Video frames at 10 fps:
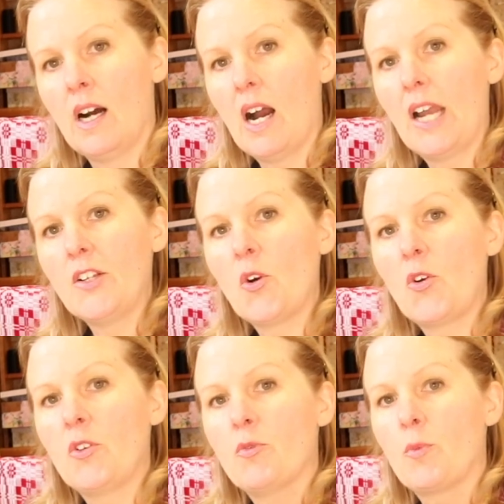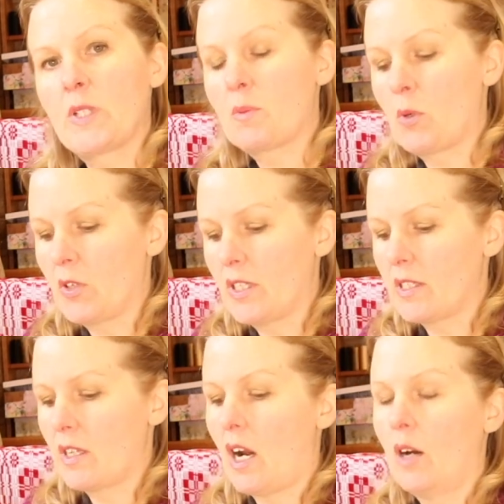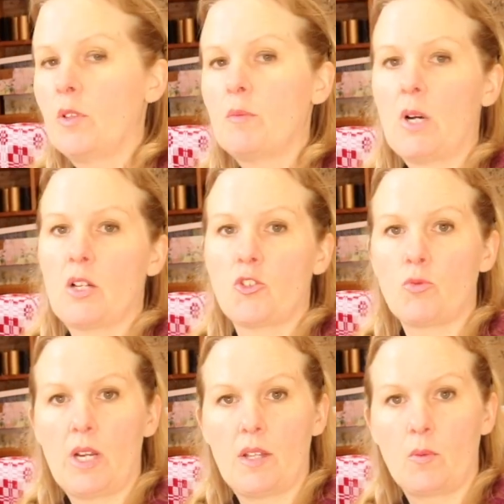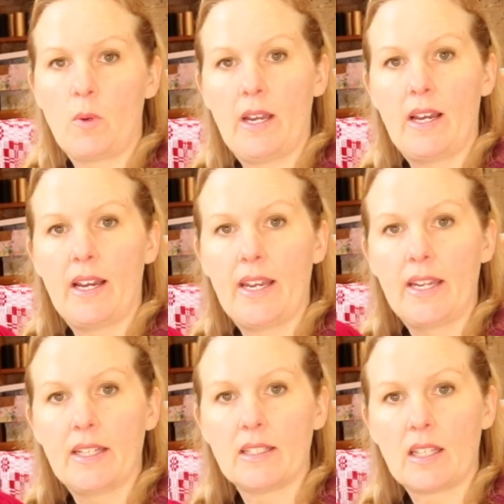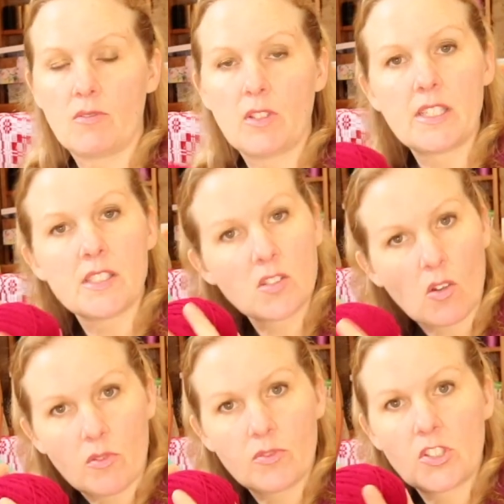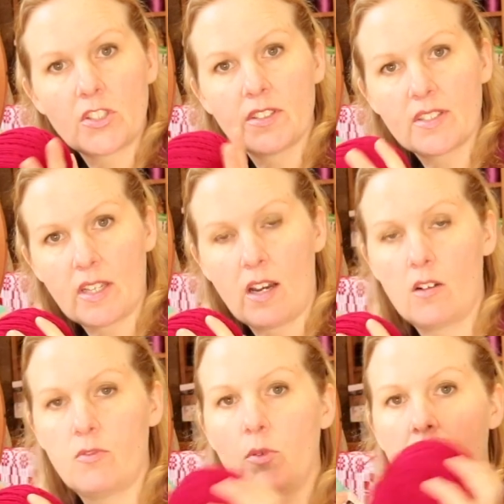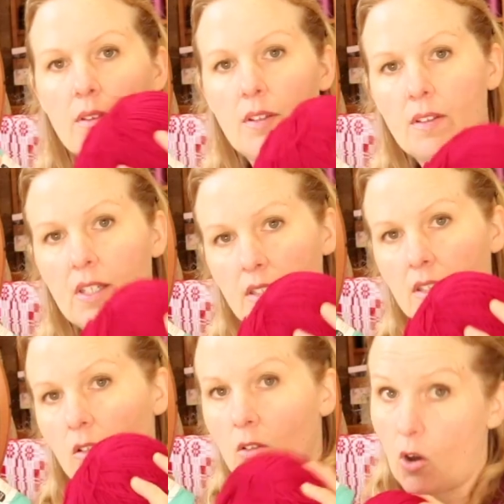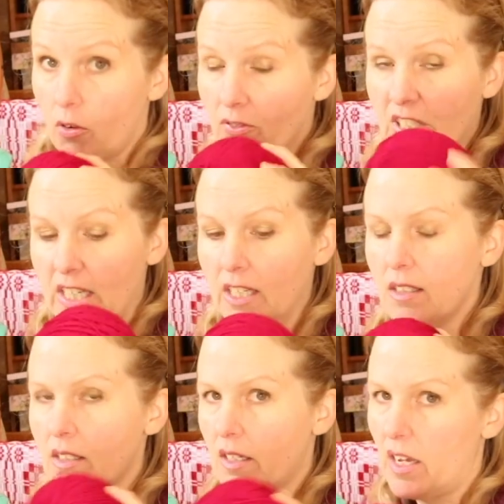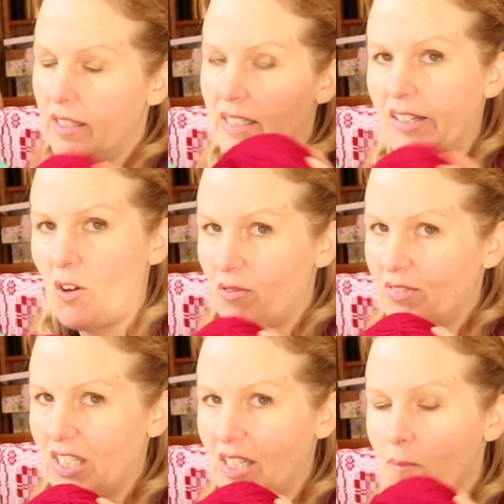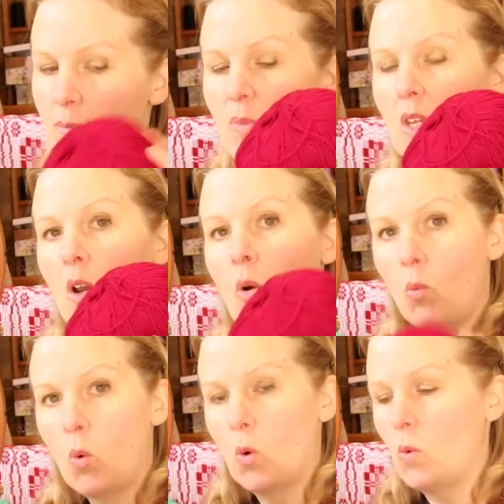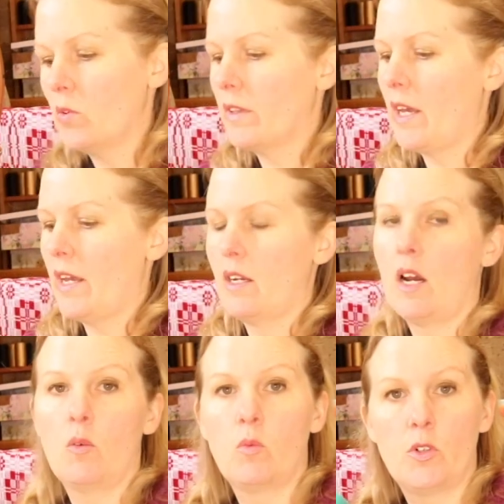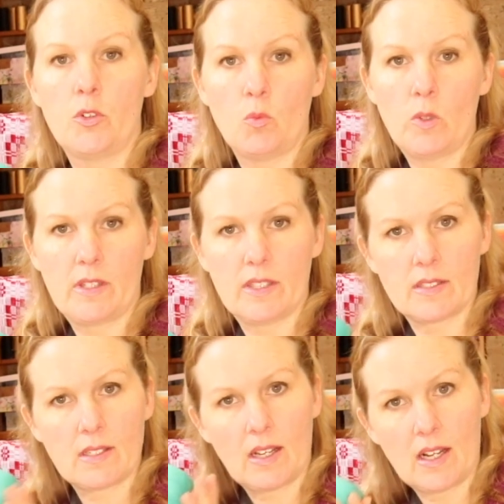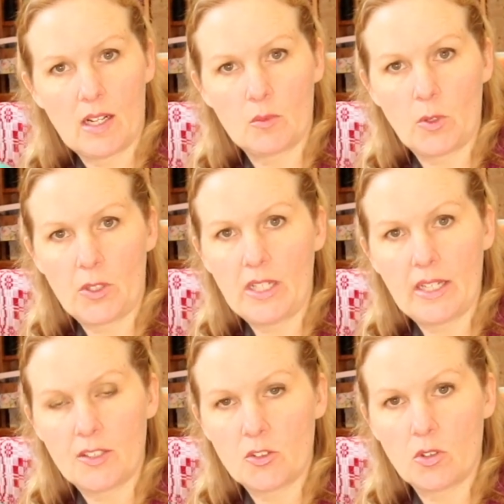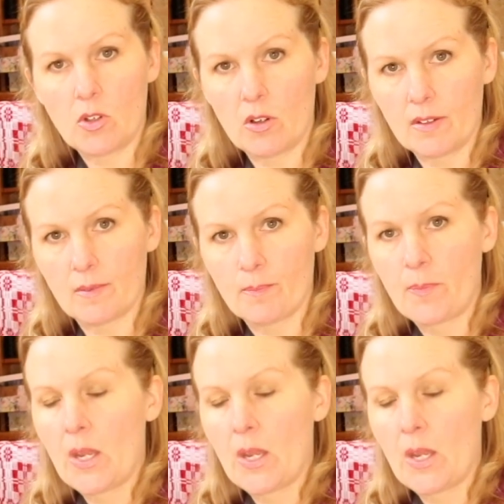I know from experience that I would much rather wear a lovely soft scarf with this lofty, slightly lofty wool than I would with this hard-working eight two cotton.